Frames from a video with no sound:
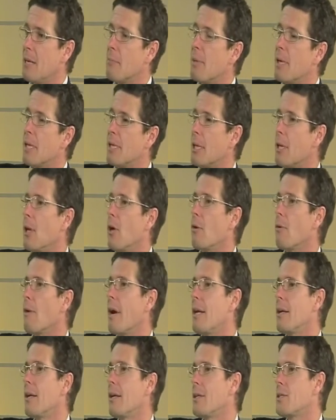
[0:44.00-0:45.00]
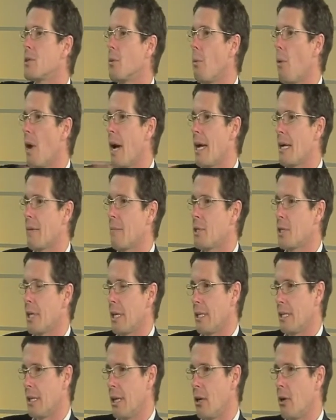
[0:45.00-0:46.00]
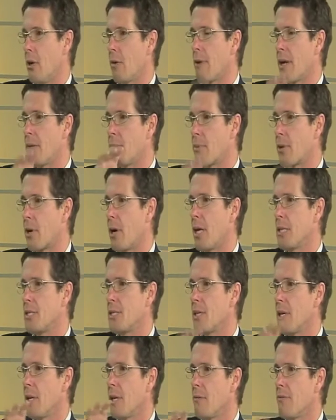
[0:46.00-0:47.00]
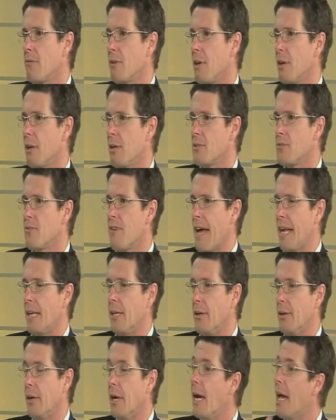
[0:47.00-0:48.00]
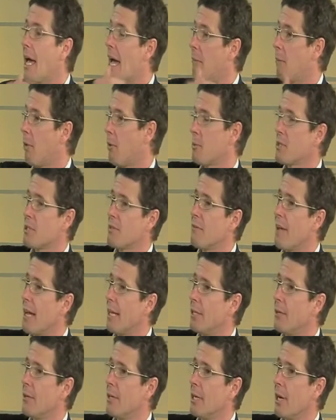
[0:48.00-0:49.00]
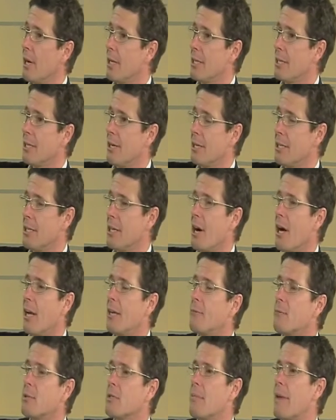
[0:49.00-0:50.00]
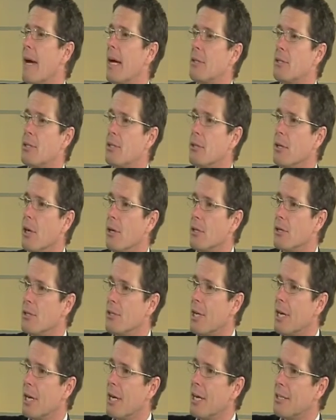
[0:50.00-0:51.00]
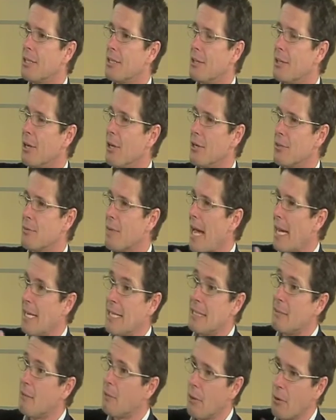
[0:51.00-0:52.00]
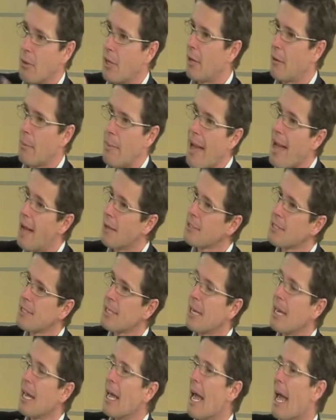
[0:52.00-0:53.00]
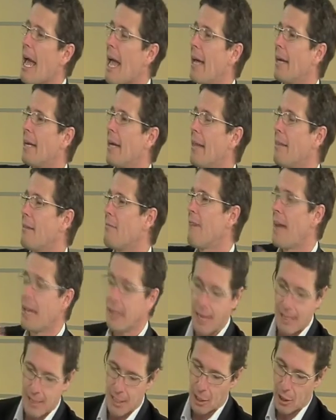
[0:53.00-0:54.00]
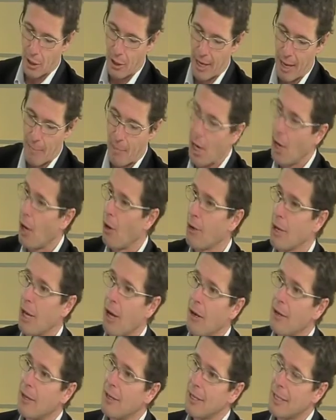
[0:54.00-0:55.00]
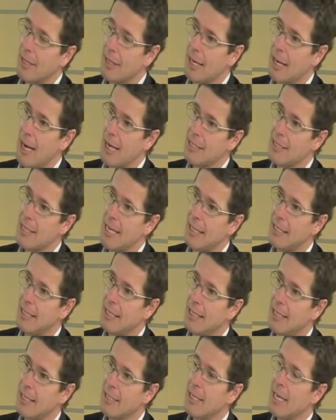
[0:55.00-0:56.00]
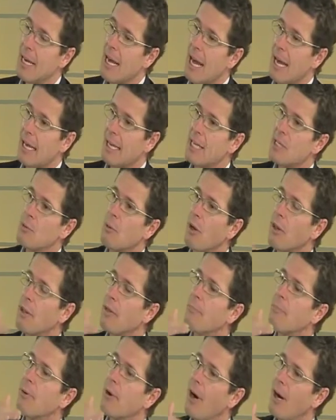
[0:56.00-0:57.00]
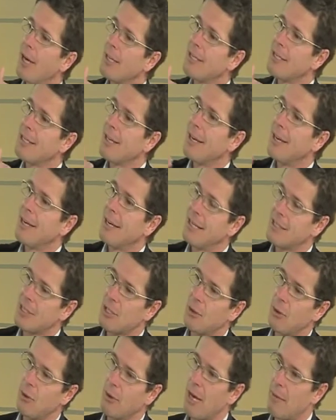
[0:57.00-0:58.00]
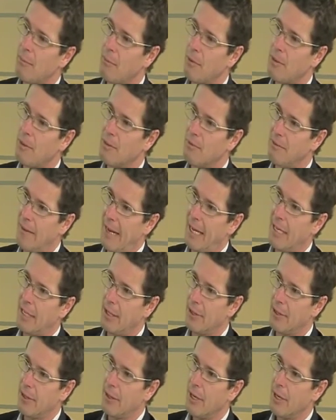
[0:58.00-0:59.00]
But in the long run, it's a weighing machine. In the long run, price follows value. Mm. And what was the value in 1999? It was about $2.80 or thereabouts. And the value hasn't gone up a whole lot in the last 10 years. And guess what? The price has caught up with the value.